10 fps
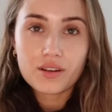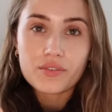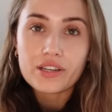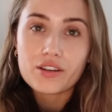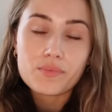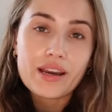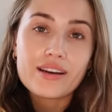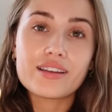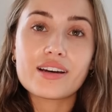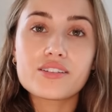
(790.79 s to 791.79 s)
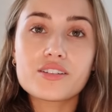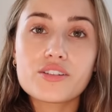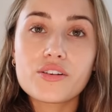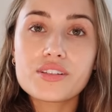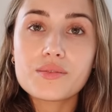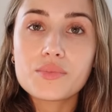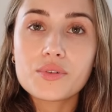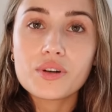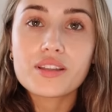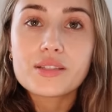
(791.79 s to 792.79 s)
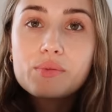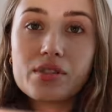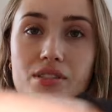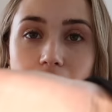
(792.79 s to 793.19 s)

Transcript: A really good pair that are just so simple are these ones.